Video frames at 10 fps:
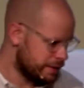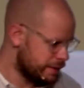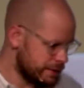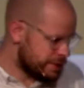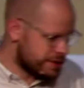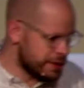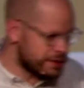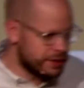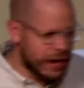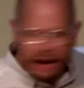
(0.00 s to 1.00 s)
There's just
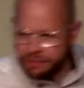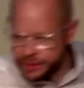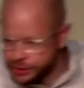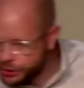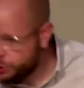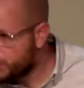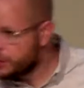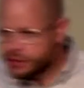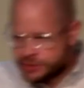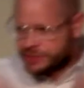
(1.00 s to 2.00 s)
nothing you have to do.
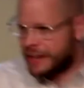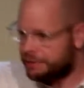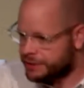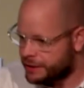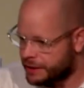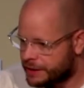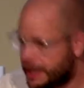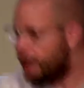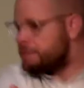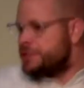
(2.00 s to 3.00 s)
You just have to
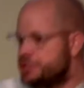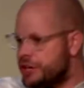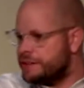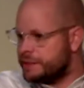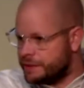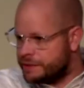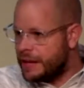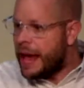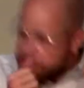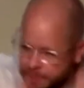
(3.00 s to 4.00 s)
come to Jesus
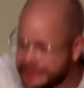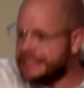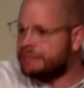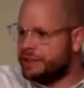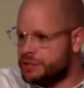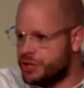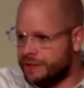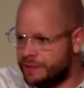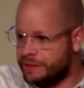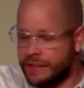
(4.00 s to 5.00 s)
and believe in
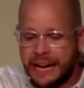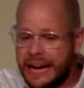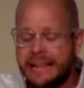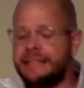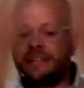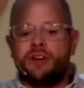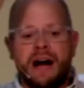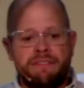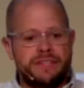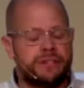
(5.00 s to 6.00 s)
Jesus, and then you'll
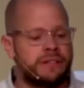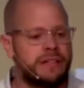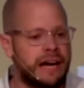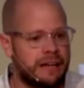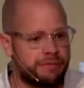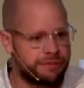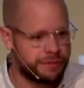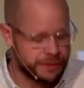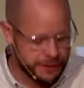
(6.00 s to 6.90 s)
have eternal life.